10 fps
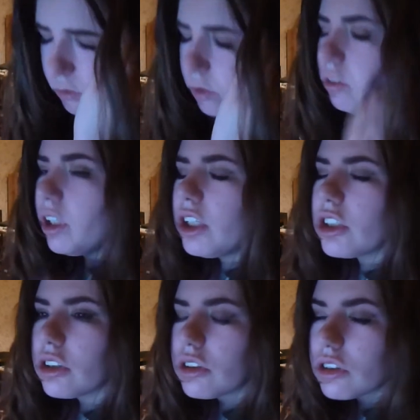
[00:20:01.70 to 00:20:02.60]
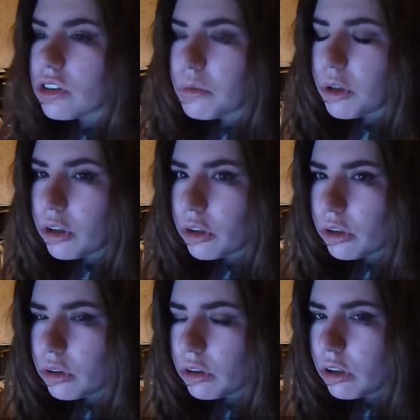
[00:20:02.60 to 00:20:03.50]
foundations
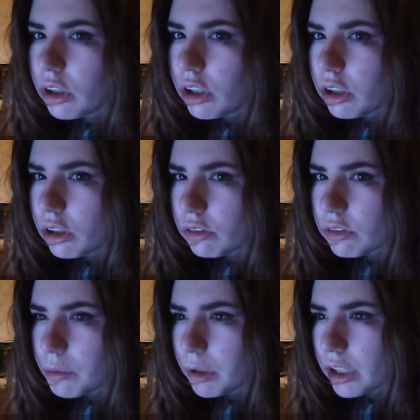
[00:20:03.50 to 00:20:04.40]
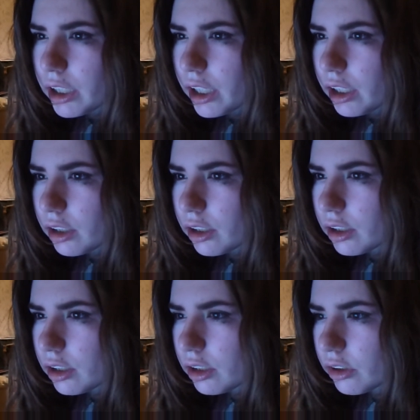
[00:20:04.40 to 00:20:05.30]
tomorrow for my kit
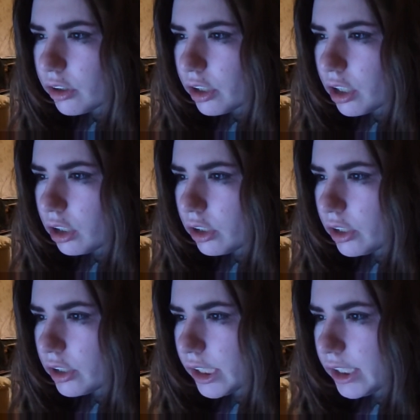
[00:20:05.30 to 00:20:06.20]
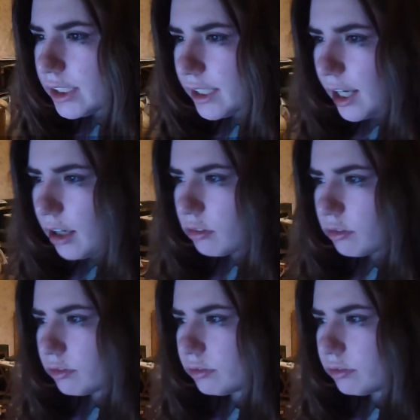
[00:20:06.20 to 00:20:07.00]
and her colour, because I did have